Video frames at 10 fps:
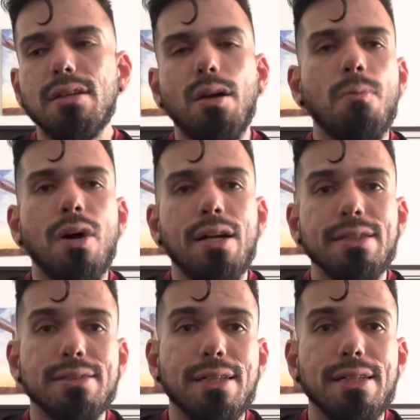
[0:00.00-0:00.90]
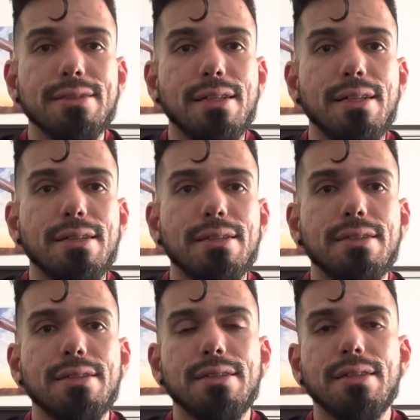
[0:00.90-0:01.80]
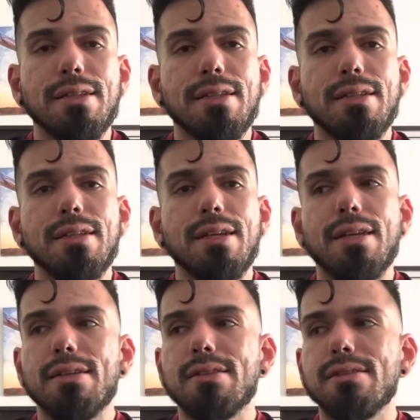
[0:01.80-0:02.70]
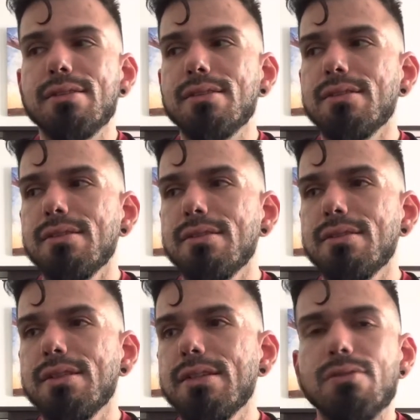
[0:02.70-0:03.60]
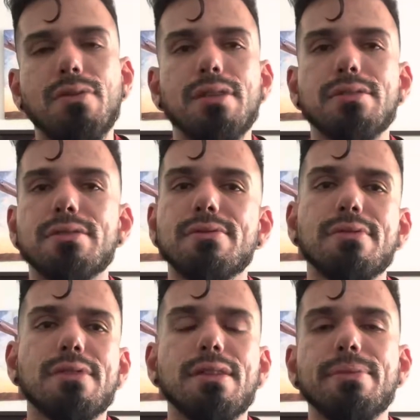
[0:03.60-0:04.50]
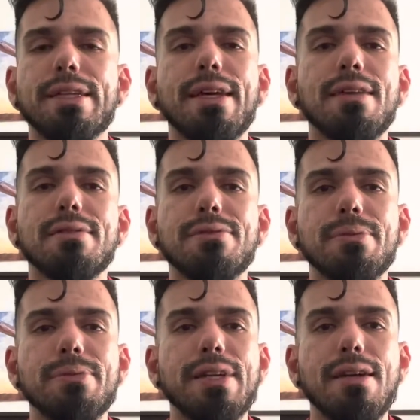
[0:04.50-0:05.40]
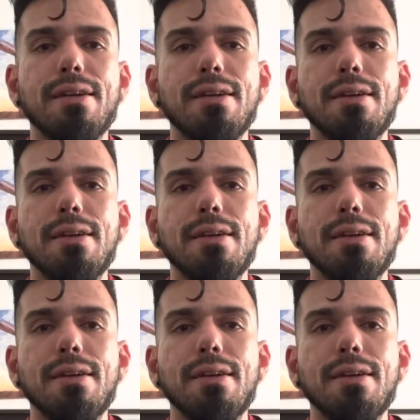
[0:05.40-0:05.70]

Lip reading: monetize on, like, and it'll all just come together from there.